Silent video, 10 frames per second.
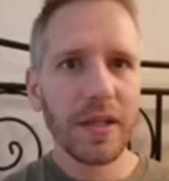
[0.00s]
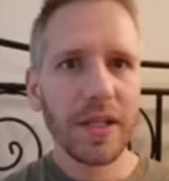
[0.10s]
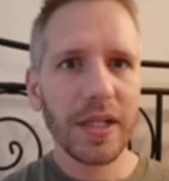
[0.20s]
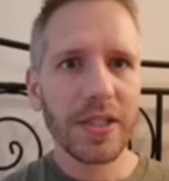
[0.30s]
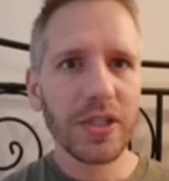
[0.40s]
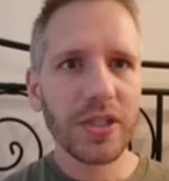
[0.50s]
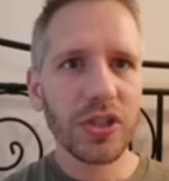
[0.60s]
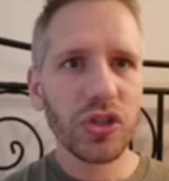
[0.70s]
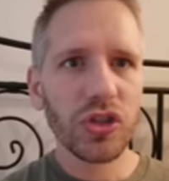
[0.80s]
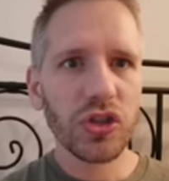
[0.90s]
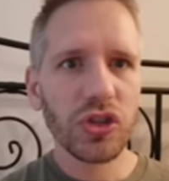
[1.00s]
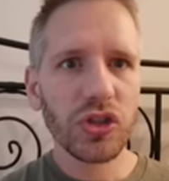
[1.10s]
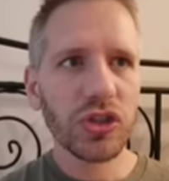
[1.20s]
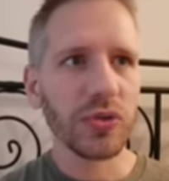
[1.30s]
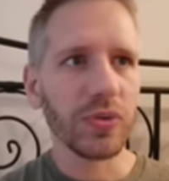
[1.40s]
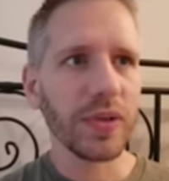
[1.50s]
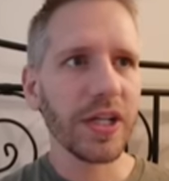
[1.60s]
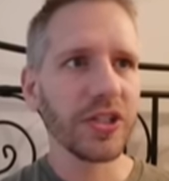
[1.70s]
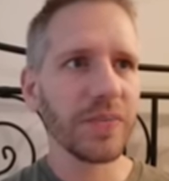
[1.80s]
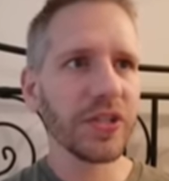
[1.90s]
That's you.
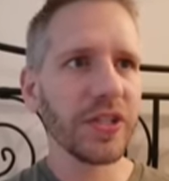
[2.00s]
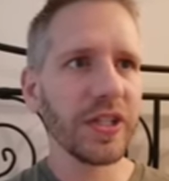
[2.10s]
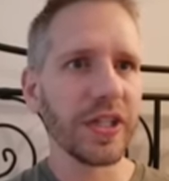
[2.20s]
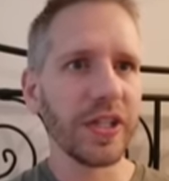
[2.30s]
Actually, I'm just gonna